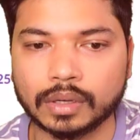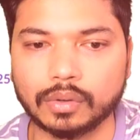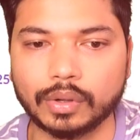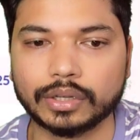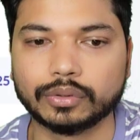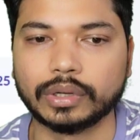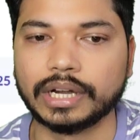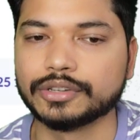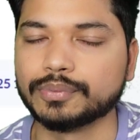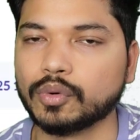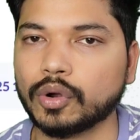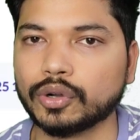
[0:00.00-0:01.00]
Okay, so
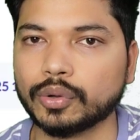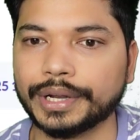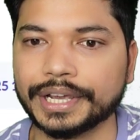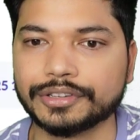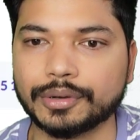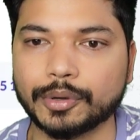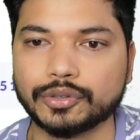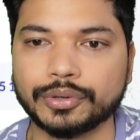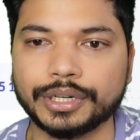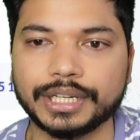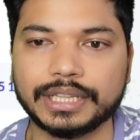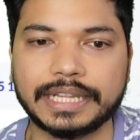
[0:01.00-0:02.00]
let's move on to next
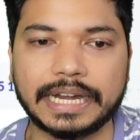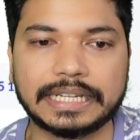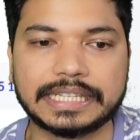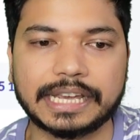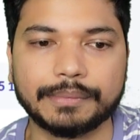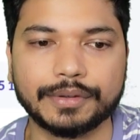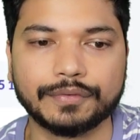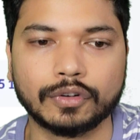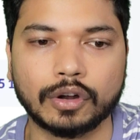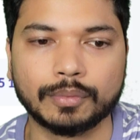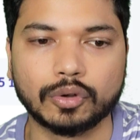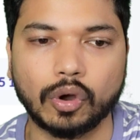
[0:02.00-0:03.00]
opportunity that is coming
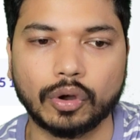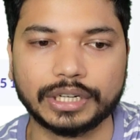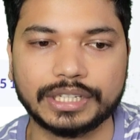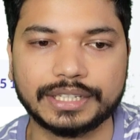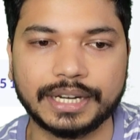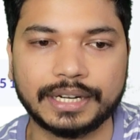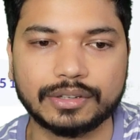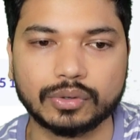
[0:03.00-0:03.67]
from Cognizant.